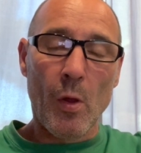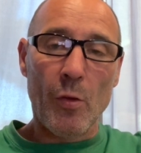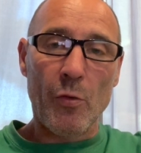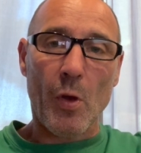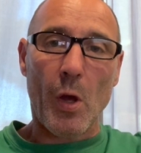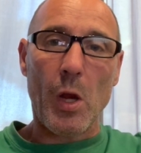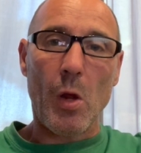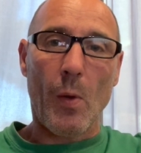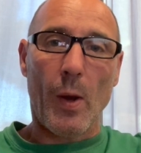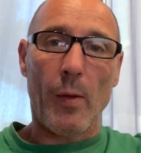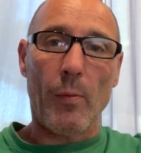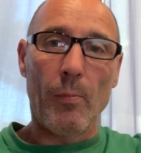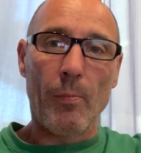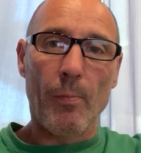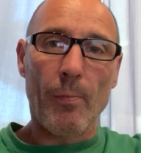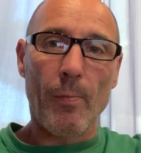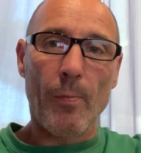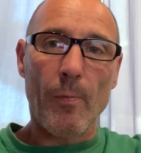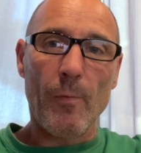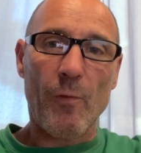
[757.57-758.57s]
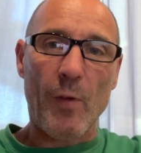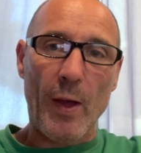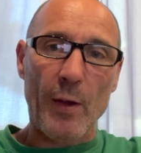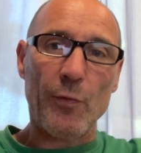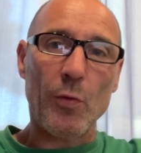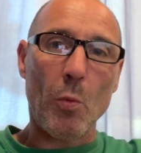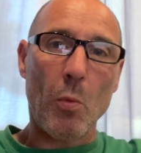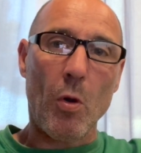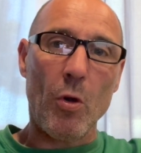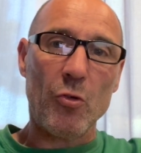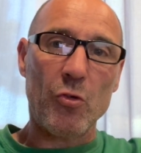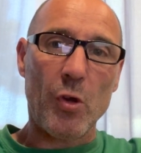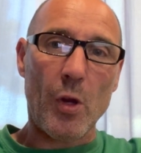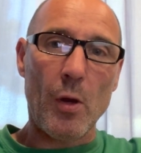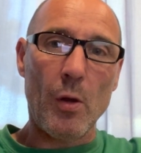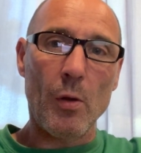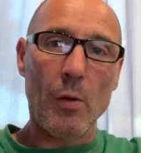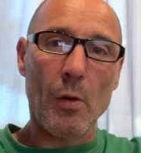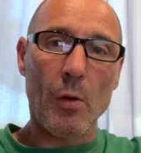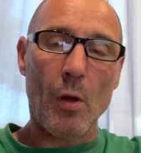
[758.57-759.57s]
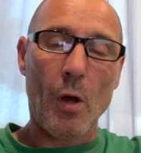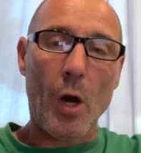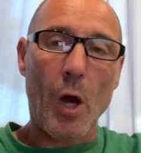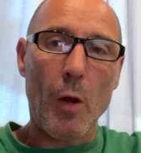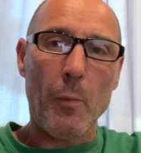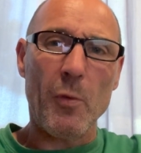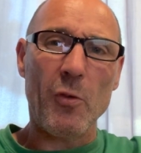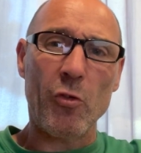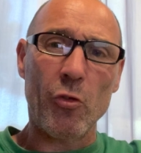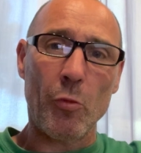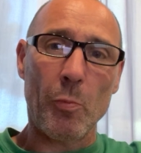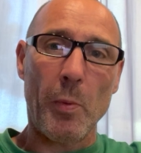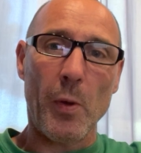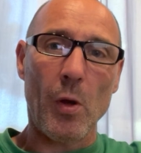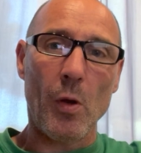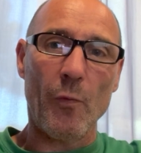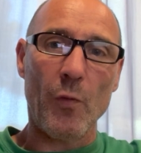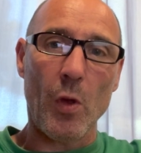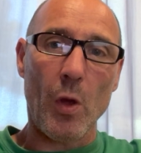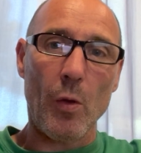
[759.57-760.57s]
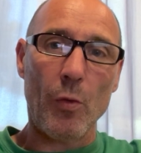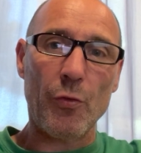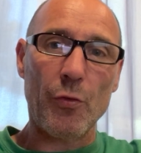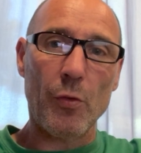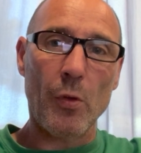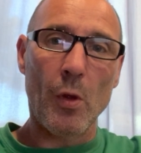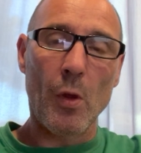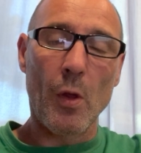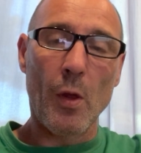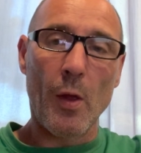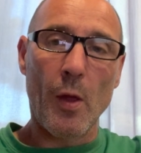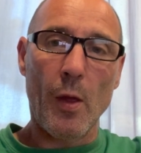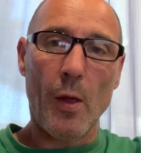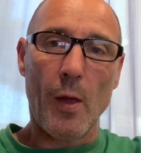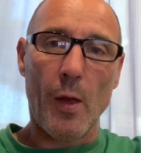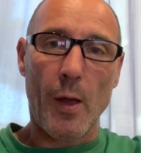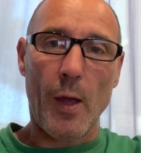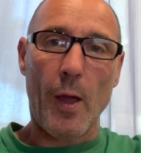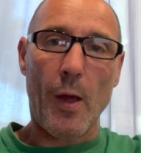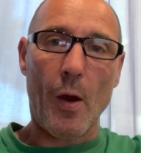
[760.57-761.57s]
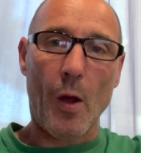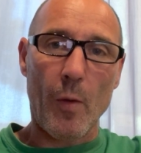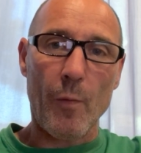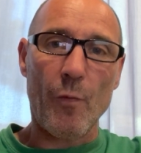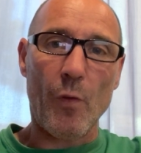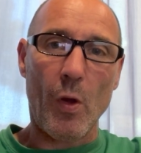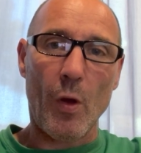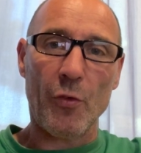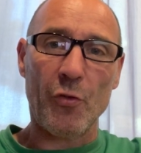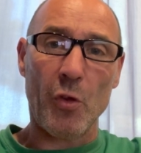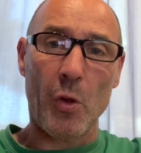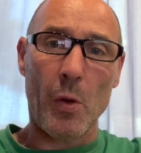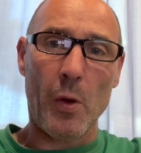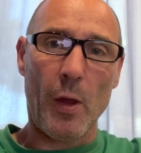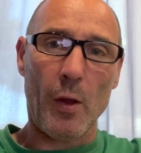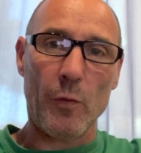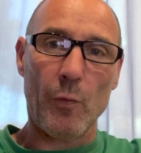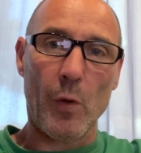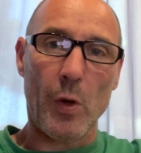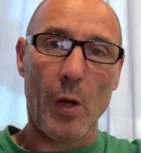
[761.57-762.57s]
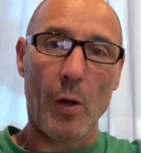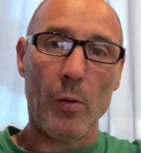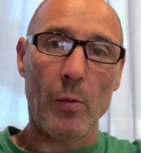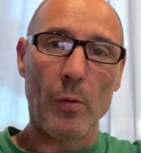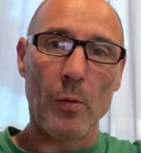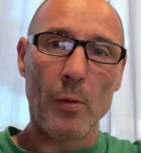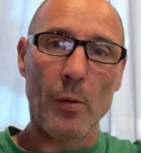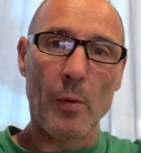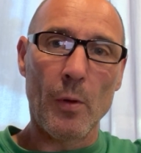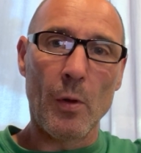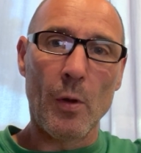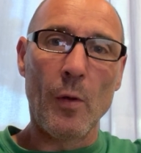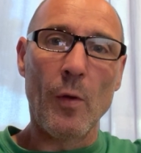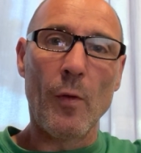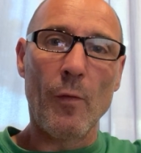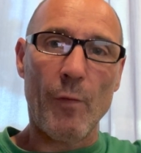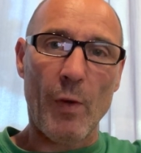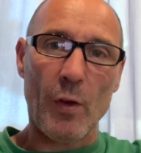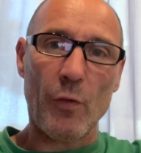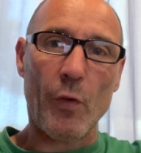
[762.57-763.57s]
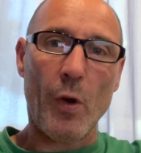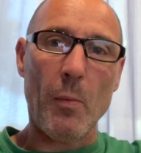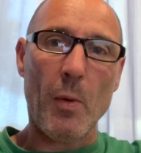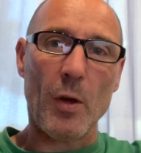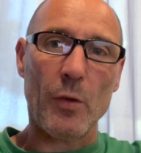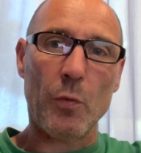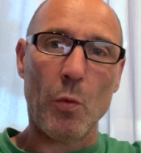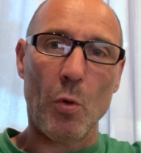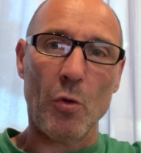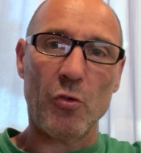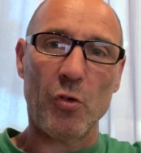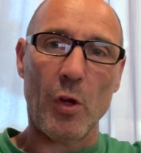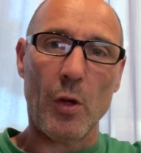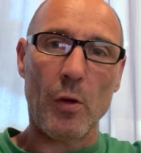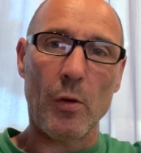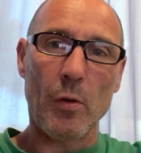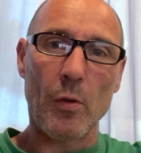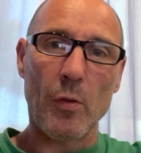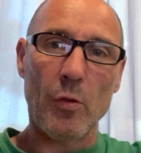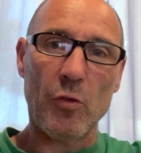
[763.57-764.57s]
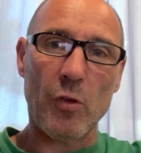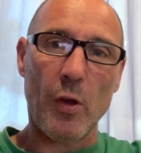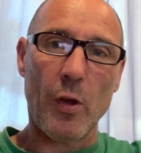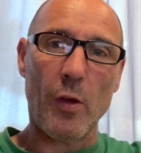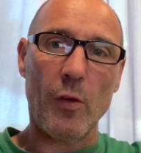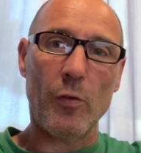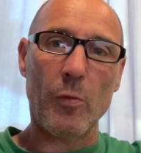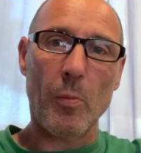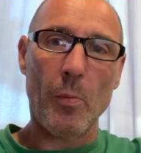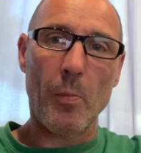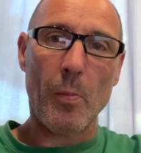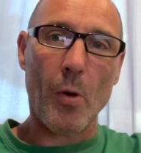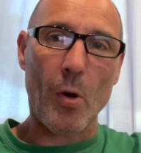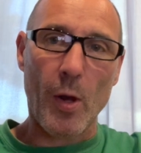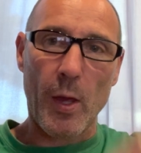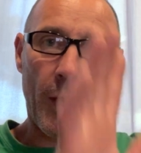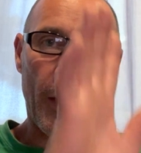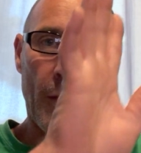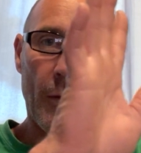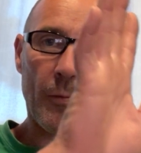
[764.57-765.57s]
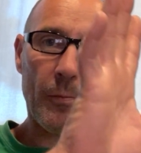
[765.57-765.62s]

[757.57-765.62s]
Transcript: So anyway, thanks for watching. I hope this has been of use, and hopefully I'll see you in the next video. Thanks very much for watching. Cheers. Bye.